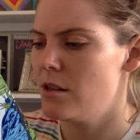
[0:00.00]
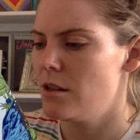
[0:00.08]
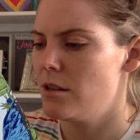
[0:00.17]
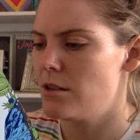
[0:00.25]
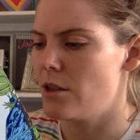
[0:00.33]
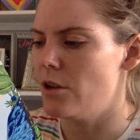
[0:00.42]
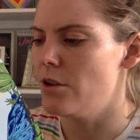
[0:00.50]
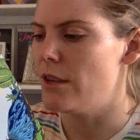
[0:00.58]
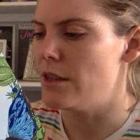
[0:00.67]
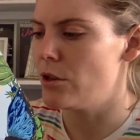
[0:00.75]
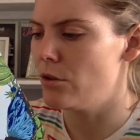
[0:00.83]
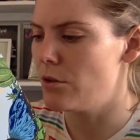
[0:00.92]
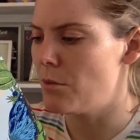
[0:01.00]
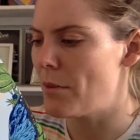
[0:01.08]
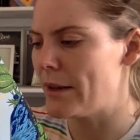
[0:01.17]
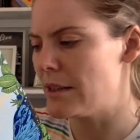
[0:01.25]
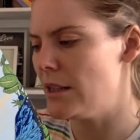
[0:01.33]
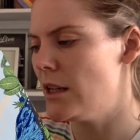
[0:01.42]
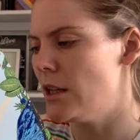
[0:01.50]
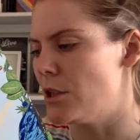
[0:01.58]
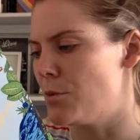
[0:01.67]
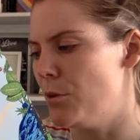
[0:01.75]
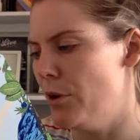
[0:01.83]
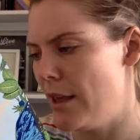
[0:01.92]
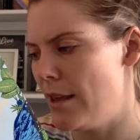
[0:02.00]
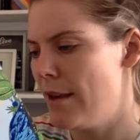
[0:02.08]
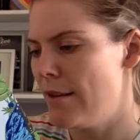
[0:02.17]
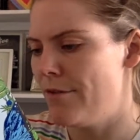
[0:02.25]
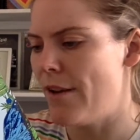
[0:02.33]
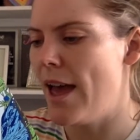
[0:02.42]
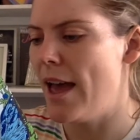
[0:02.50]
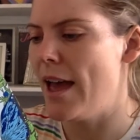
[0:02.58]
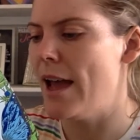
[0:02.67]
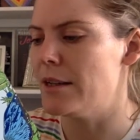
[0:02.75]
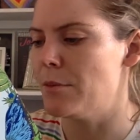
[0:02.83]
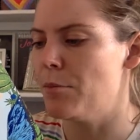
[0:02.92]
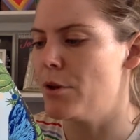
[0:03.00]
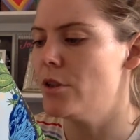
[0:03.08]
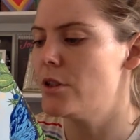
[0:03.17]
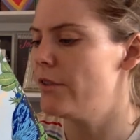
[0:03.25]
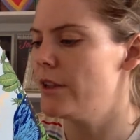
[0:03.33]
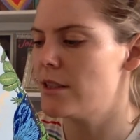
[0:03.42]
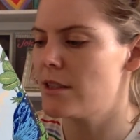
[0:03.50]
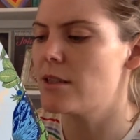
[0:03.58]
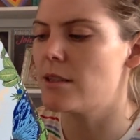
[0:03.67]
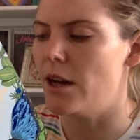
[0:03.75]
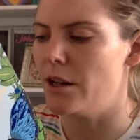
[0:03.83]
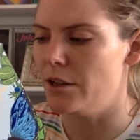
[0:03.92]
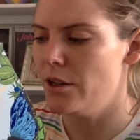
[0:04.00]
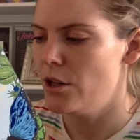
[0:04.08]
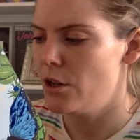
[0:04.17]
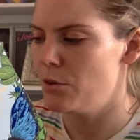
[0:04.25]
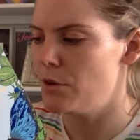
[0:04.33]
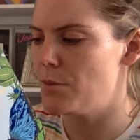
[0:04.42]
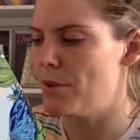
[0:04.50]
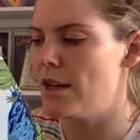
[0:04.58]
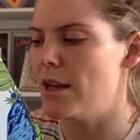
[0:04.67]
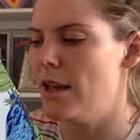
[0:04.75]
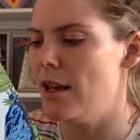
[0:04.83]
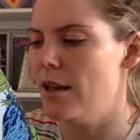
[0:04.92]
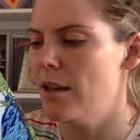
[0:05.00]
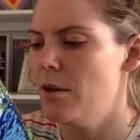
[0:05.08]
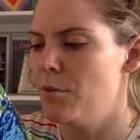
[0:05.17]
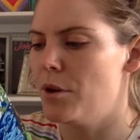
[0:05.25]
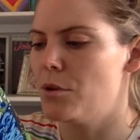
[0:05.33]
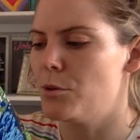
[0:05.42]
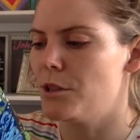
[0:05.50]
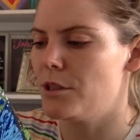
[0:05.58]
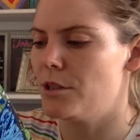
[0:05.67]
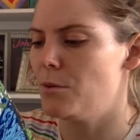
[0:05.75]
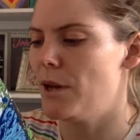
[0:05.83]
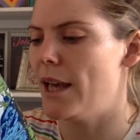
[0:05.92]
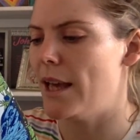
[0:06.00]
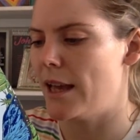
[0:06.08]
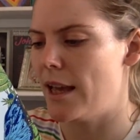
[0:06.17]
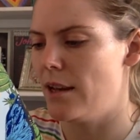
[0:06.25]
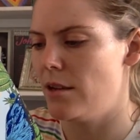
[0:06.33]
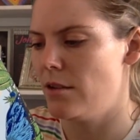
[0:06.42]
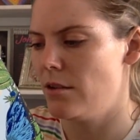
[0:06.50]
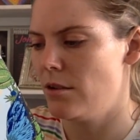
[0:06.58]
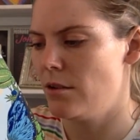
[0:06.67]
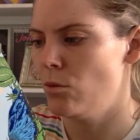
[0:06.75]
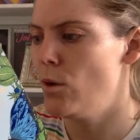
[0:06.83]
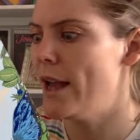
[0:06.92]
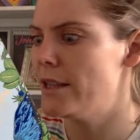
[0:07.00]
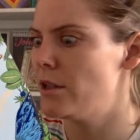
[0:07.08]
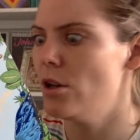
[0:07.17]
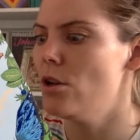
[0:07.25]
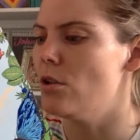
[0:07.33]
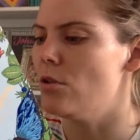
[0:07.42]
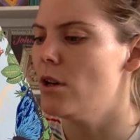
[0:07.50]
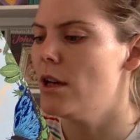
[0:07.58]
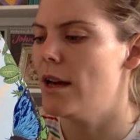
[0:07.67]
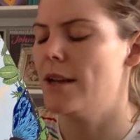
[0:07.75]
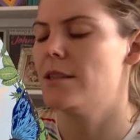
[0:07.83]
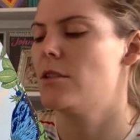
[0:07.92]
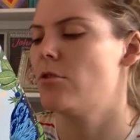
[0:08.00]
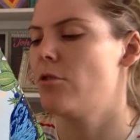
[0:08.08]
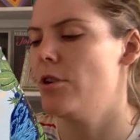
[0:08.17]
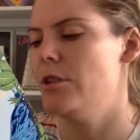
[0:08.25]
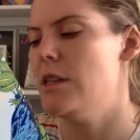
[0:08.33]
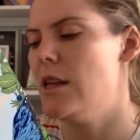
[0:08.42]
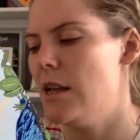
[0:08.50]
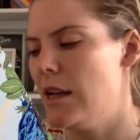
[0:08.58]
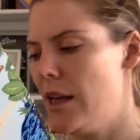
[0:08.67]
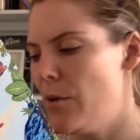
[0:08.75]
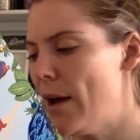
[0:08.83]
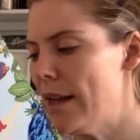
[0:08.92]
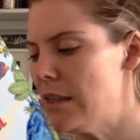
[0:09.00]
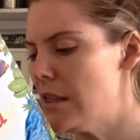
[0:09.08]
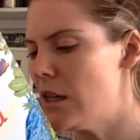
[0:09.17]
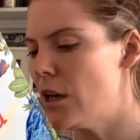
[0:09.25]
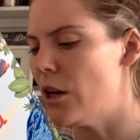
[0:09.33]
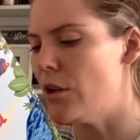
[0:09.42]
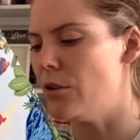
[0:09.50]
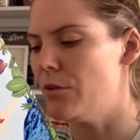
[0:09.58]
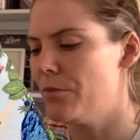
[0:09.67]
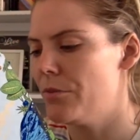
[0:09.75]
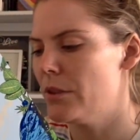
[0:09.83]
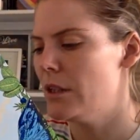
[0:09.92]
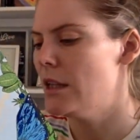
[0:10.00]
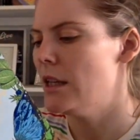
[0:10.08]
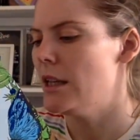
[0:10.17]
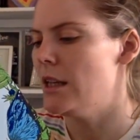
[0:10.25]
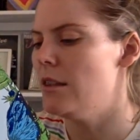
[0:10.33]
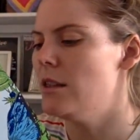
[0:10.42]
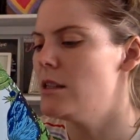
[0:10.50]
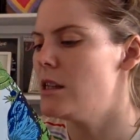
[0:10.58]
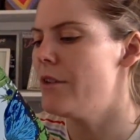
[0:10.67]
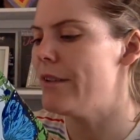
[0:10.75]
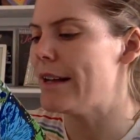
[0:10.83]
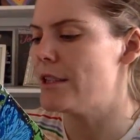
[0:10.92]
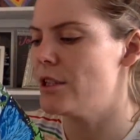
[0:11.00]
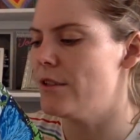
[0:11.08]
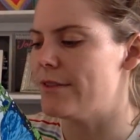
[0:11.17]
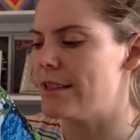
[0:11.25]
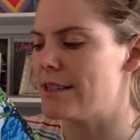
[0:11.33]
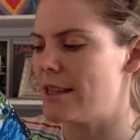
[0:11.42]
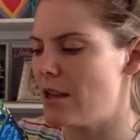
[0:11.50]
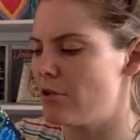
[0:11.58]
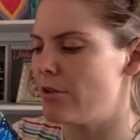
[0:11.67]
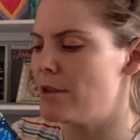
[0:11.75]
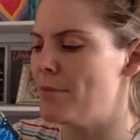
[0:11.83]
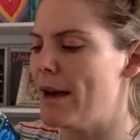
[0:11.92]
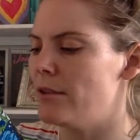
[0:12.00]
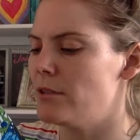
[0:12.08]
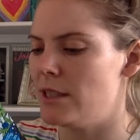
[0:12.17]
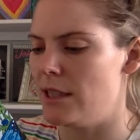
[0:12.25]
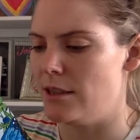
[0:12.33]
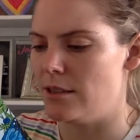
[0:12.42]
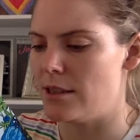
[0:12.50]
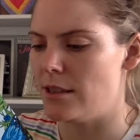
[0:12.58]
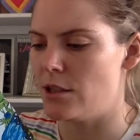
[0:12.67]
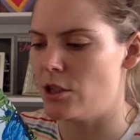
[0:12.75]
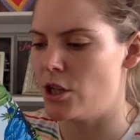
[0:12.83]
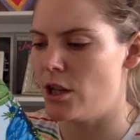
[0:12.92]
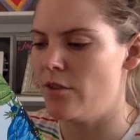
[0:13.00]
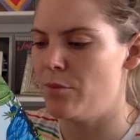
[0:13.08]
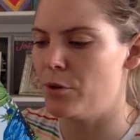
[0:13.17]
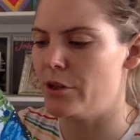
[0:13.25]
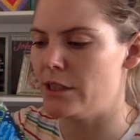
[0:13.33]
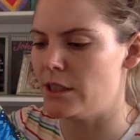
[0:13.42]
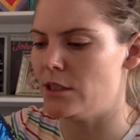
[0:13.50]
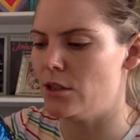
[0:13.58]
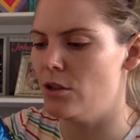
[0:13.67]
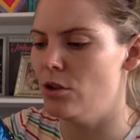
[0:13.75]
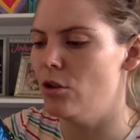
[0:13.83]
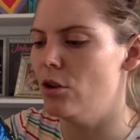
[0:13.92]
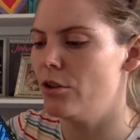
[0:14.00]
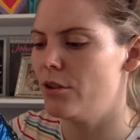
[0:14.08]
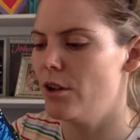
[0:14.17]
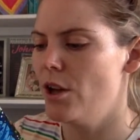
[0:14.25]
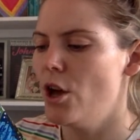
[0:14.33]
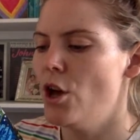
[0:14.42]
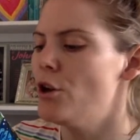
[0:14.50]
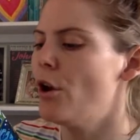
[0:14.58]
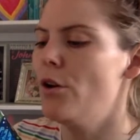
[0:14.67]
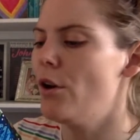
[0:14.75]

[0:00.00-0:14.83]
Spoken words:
So they told them about an English boy, fair-haired and beautiful as the sun, who had been here, but had wandered away again. "Where to?" asked the crows eagerly. "Where did he go?" "In the direction of the sacred mountain," said the chief, pointing to the north. No,